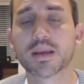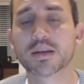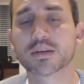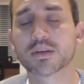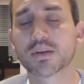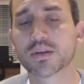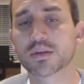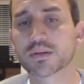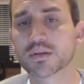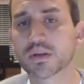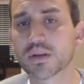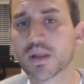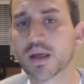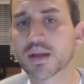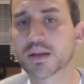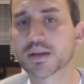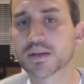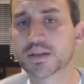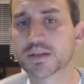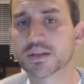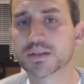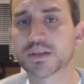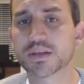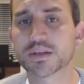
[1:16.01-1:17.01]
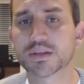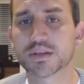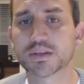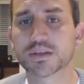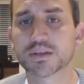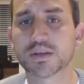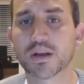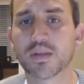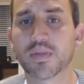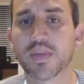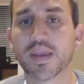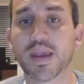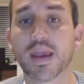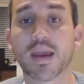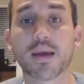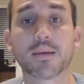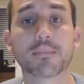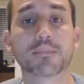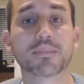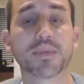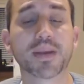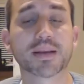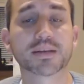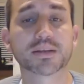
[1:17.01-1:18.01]
So there's a lot of decisions on that.
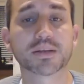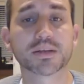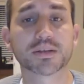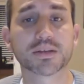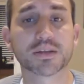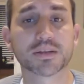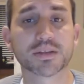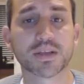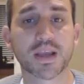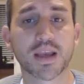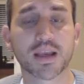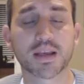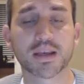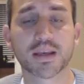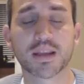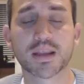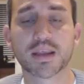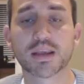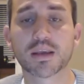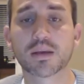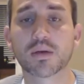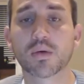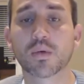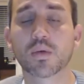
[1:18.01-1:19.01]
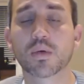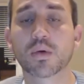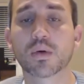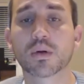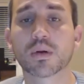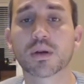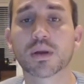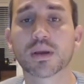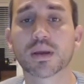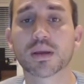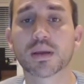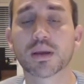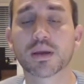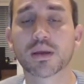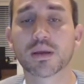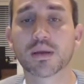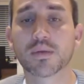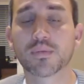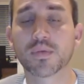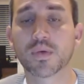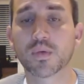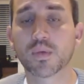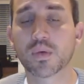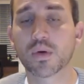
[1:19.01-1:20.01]
That's just a technique or
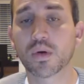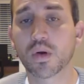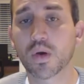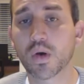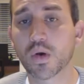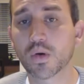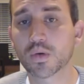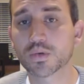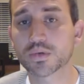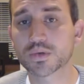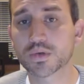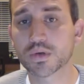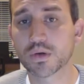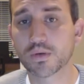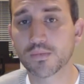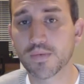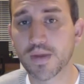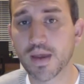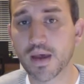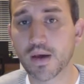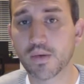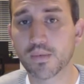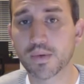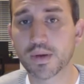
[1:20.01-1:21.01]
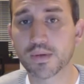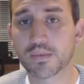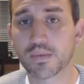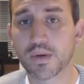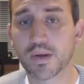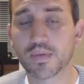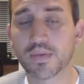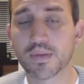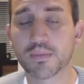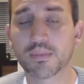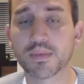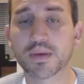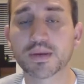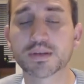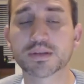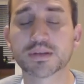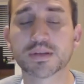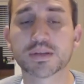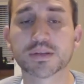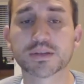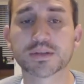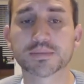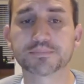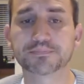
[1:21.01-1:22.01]
if you will, culture of how we run the
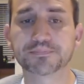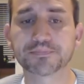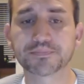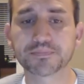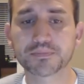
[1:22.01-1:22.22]
business.